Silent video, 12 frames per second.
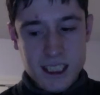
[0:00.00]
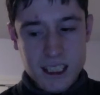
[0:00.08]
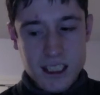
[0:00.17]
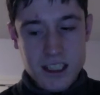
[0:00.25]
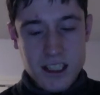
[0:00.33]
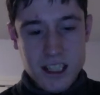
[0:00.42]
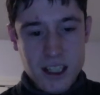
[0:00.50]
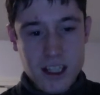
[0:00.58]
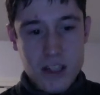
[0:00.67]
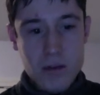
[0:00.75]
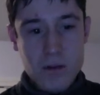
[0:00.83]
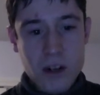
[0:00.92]
see.
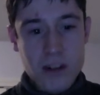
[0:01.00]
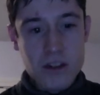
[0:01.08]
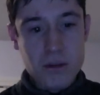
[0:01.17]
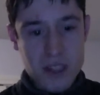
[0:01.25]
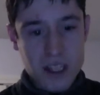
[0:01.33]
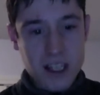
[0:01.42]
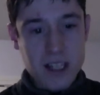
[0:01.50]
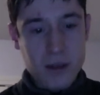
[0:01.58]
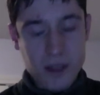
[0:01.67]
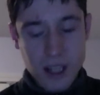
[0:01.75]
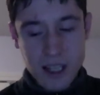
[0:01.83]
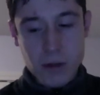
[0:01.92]
This one also was
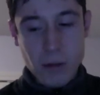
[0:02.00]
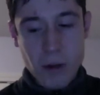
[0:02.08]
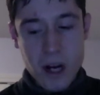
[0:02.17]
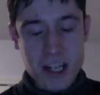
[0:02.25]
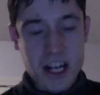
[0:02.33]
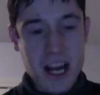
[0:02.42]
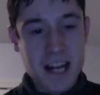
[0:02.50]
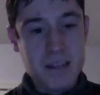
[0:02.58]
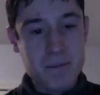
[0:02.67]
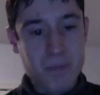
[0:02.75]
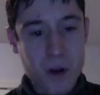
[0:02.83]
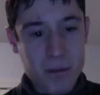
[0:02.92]
like The Watch had its
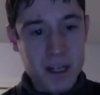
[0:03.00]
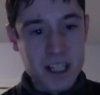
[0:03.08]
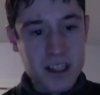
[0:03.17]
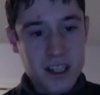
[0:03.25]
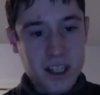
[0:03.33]
moments,